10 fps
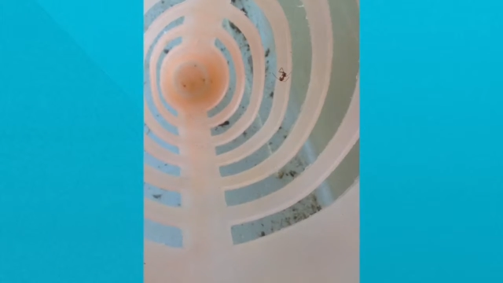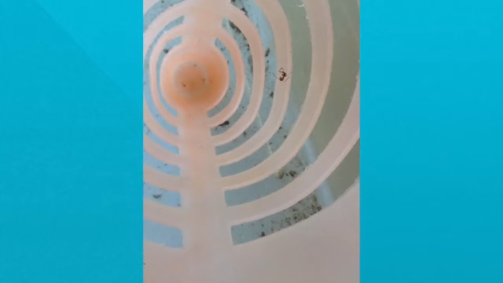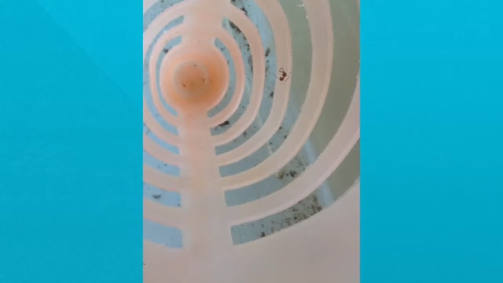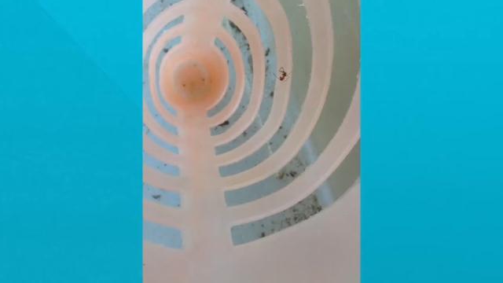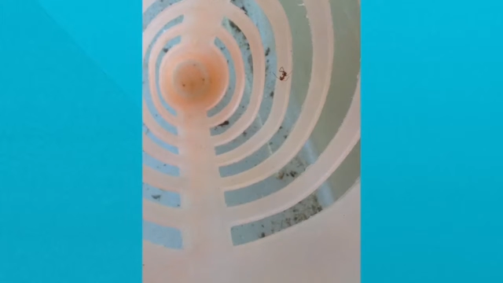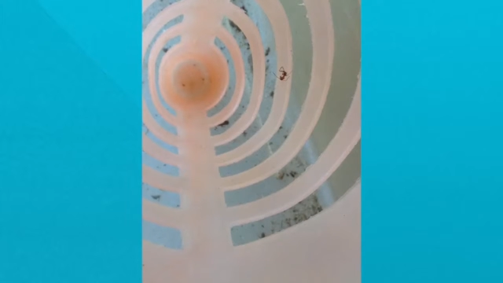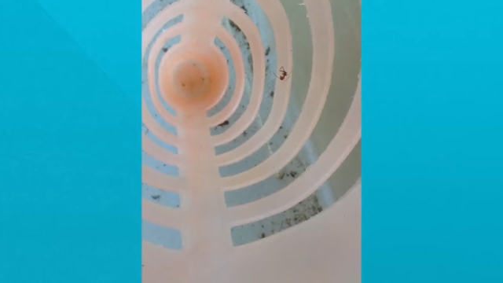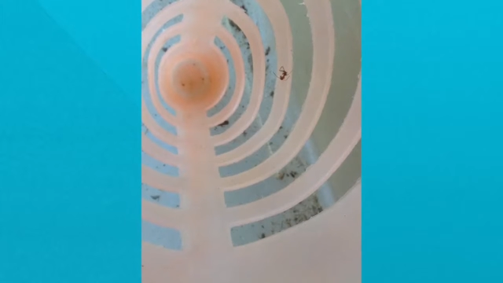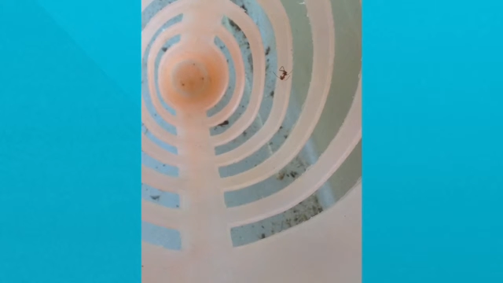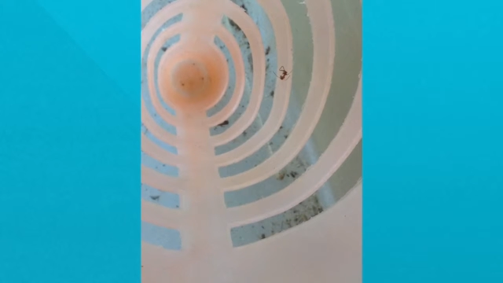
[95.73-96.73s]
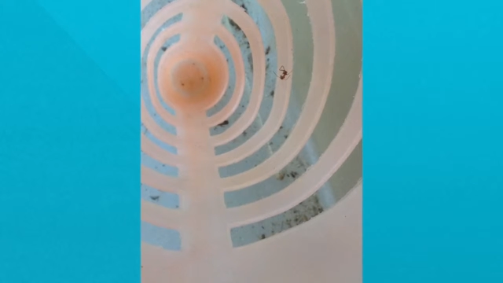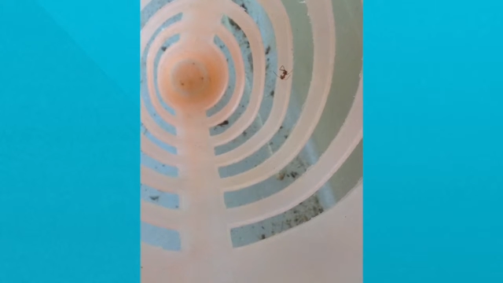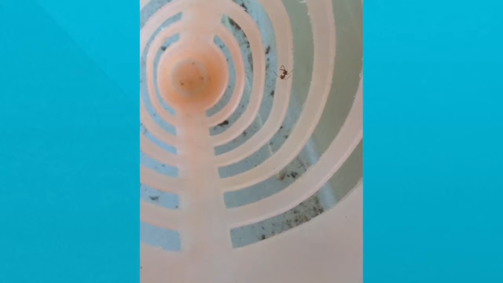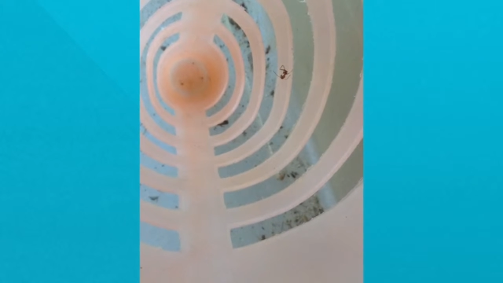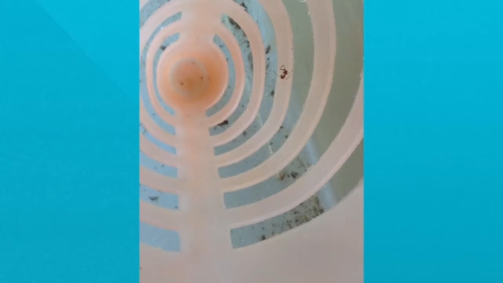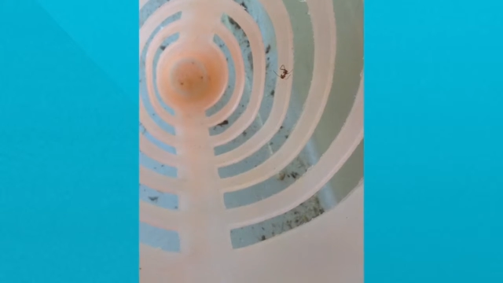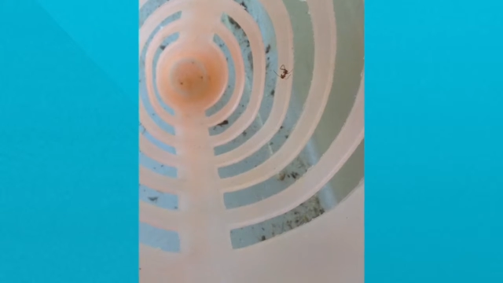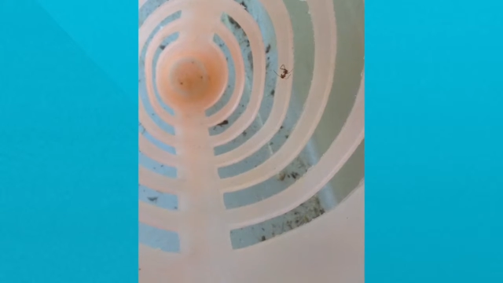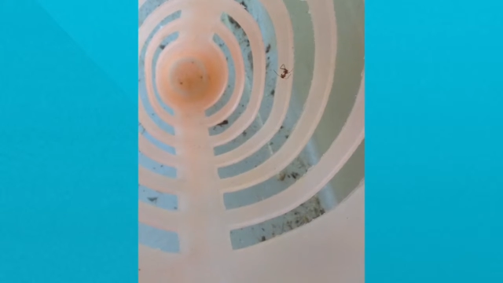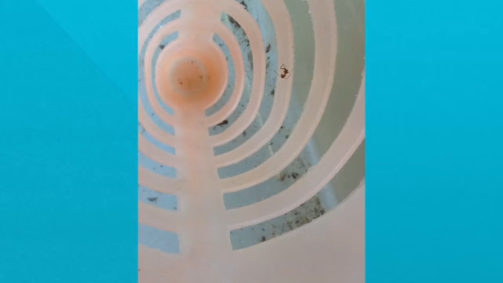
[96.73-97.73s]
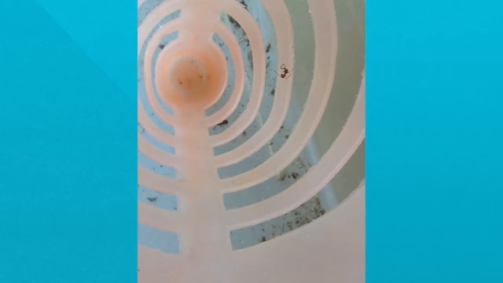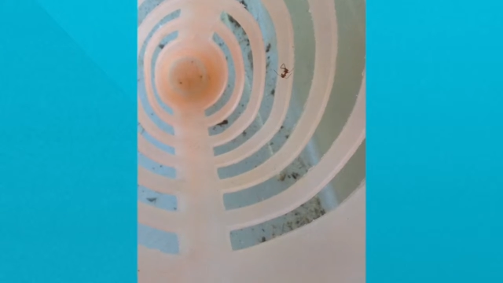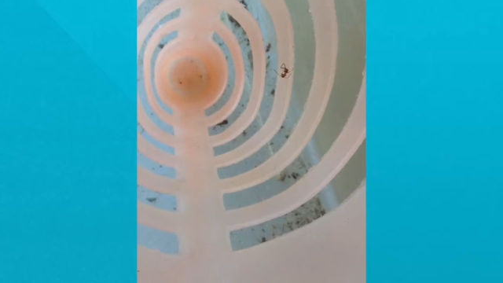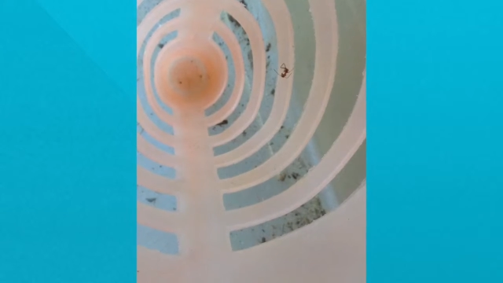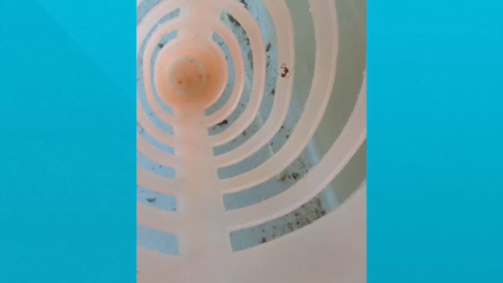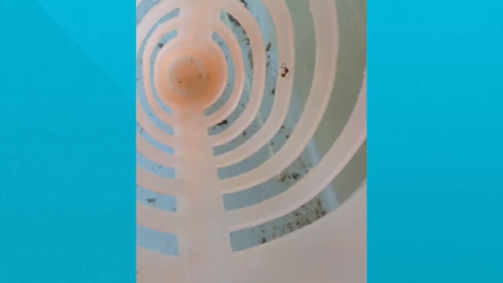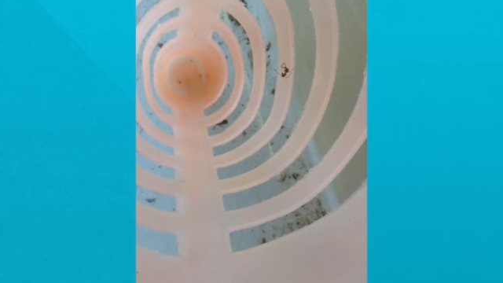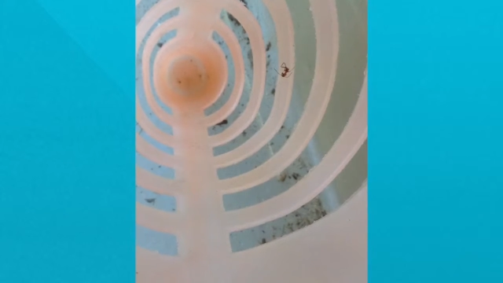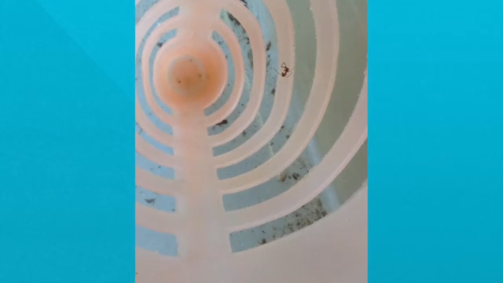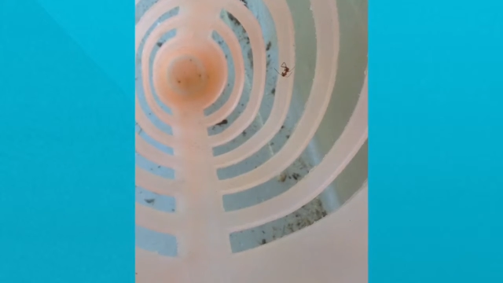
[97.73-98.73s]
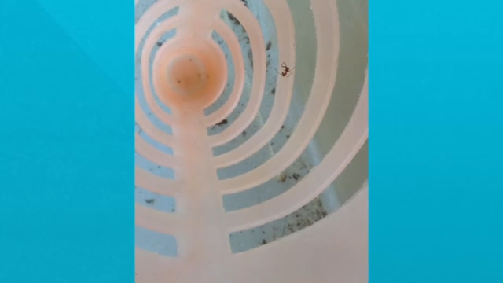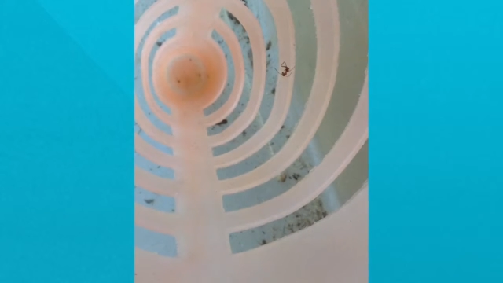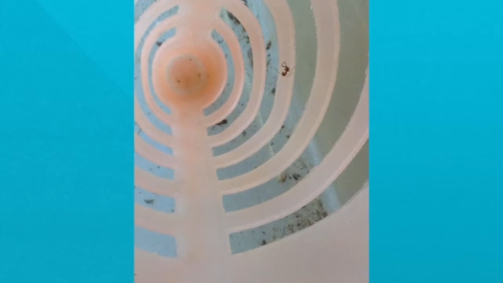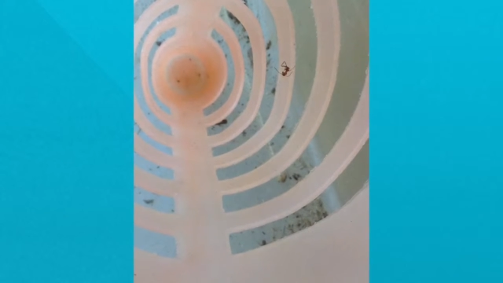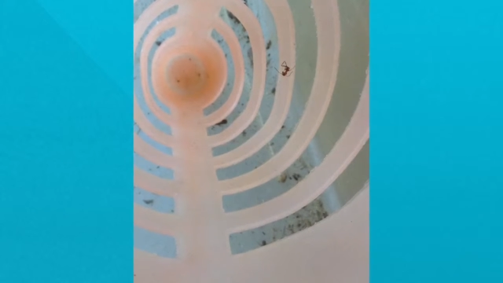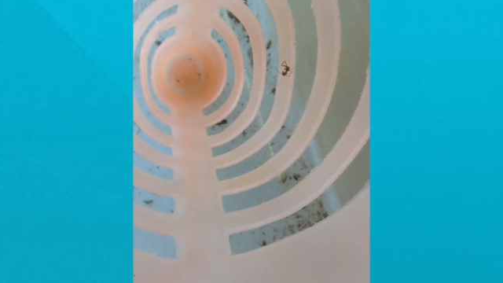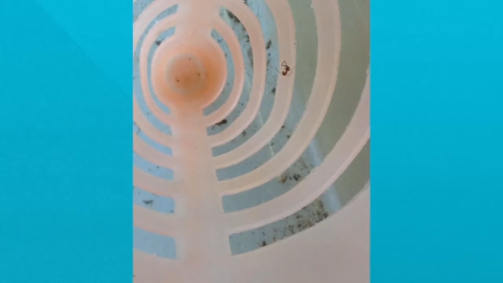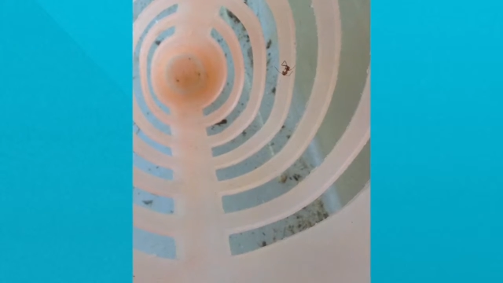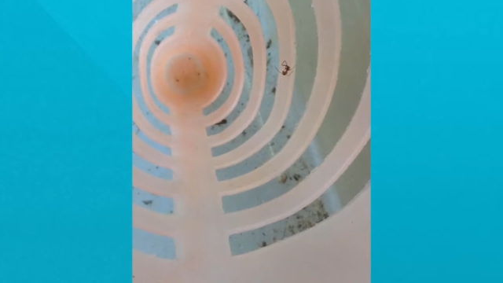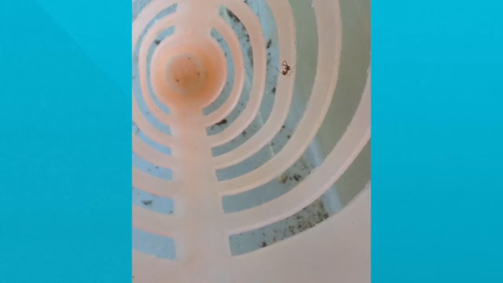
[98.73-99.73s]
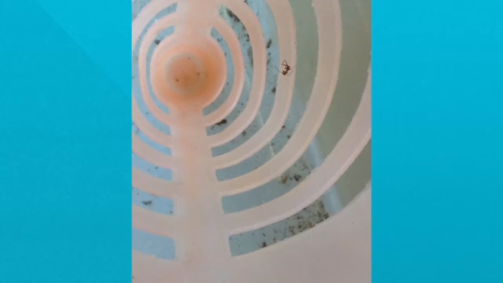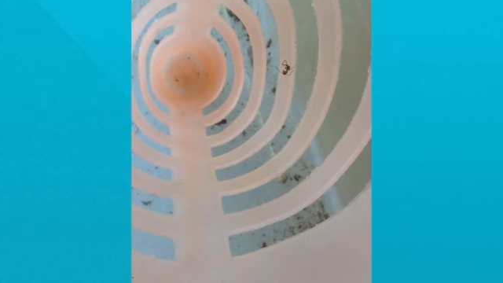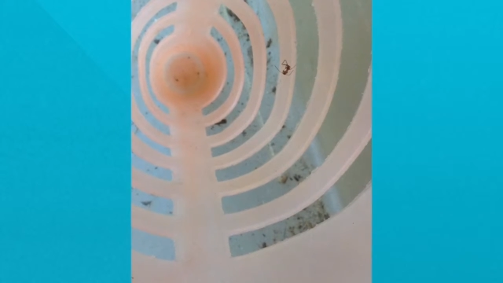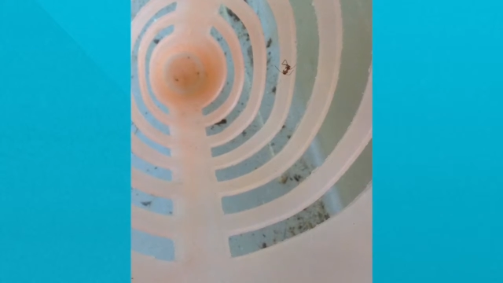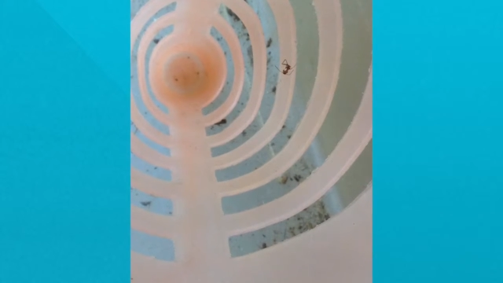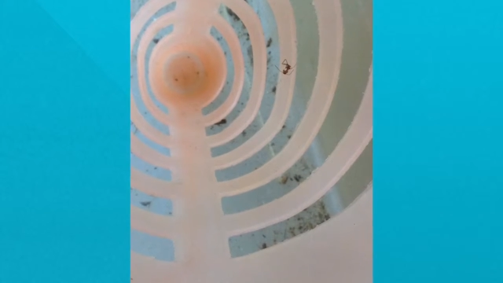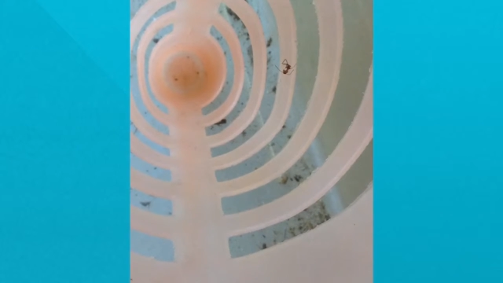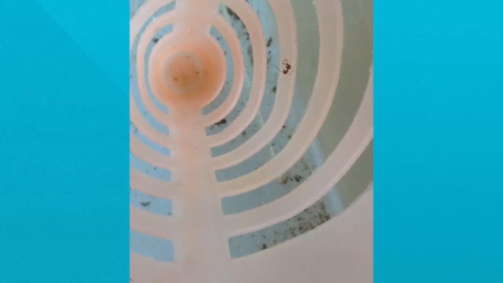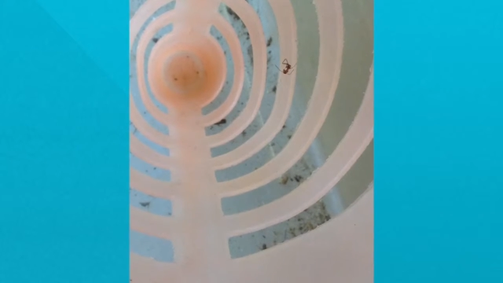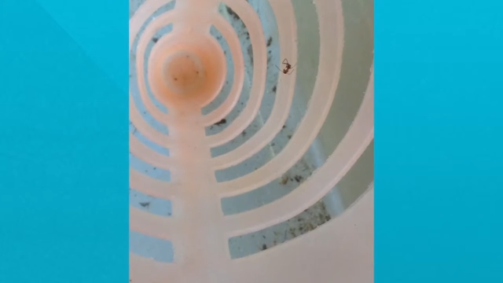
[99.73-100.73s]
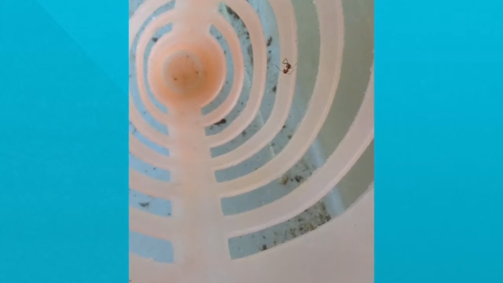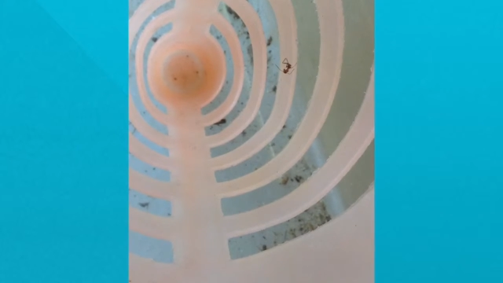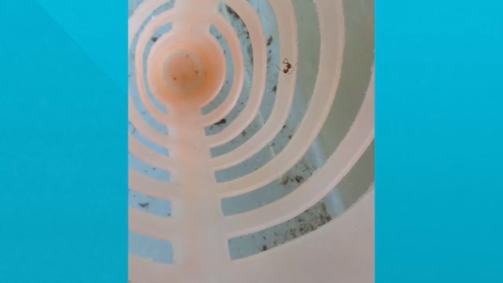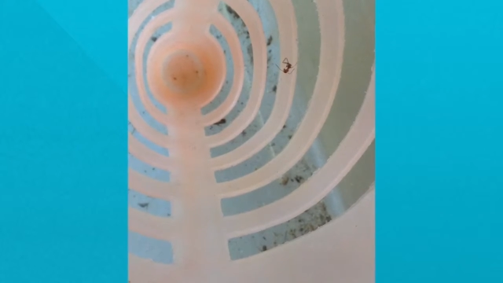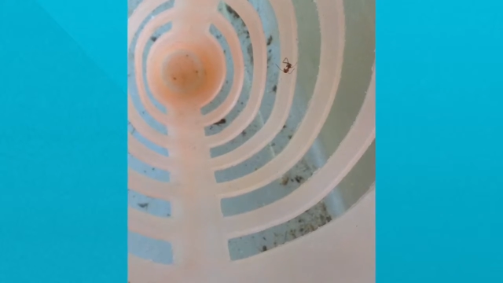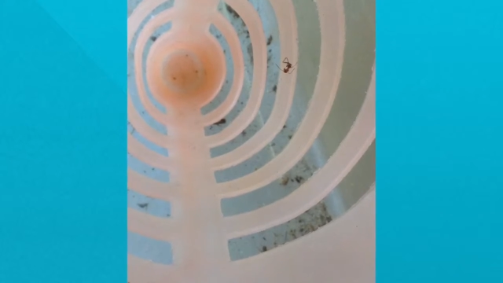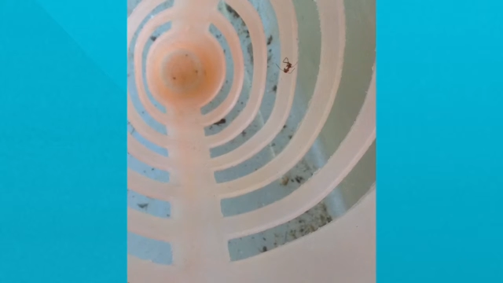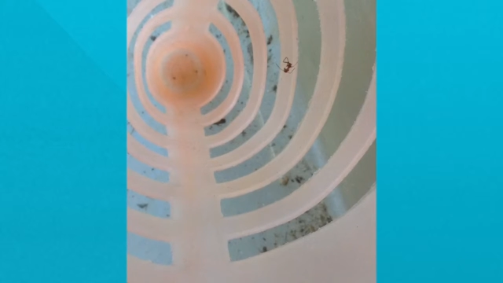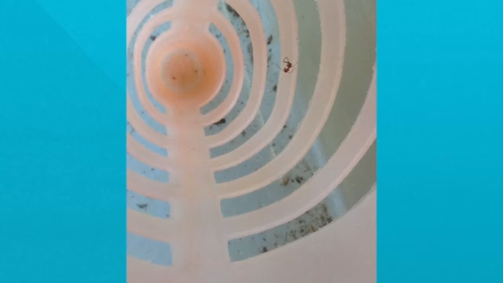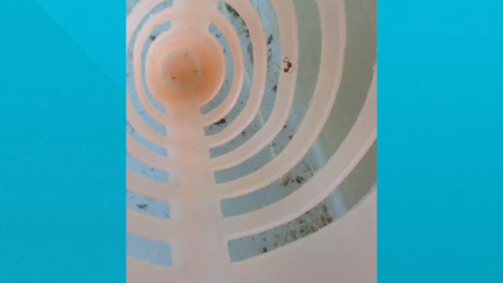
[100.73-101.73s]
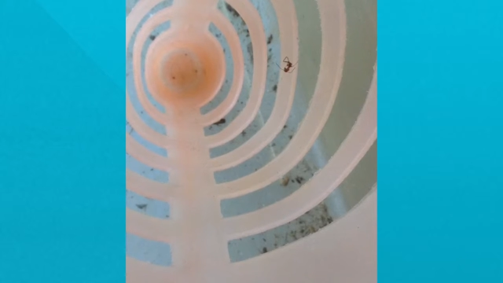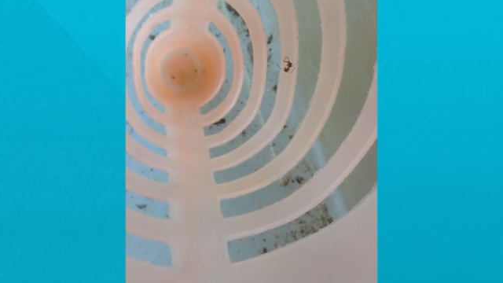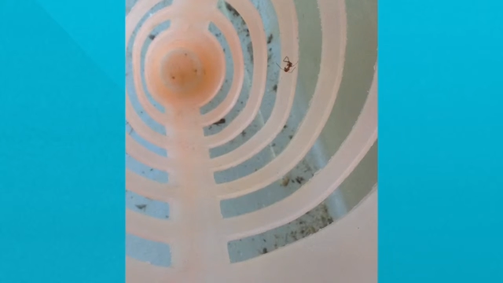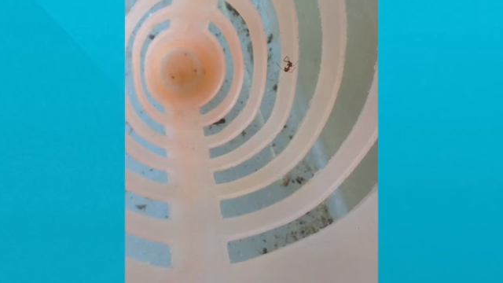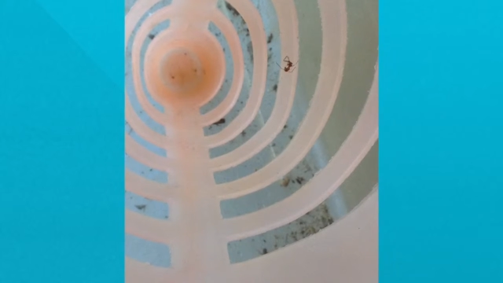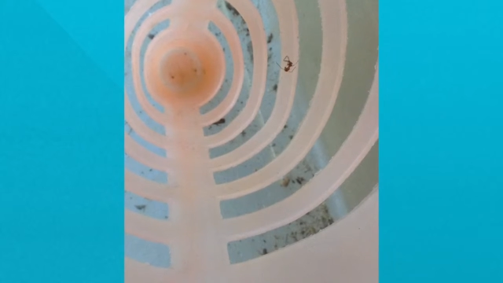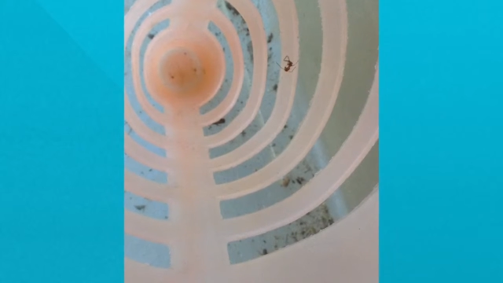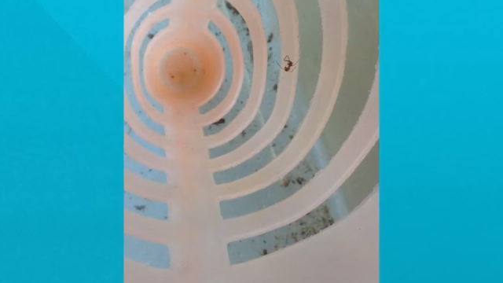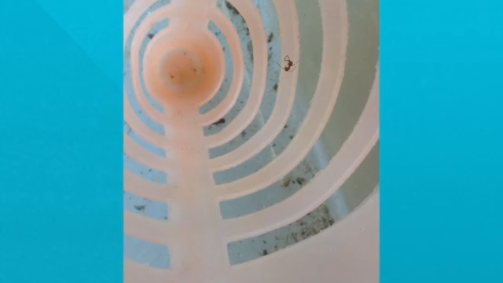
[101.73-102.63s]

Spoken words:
[unreadable: no face in view]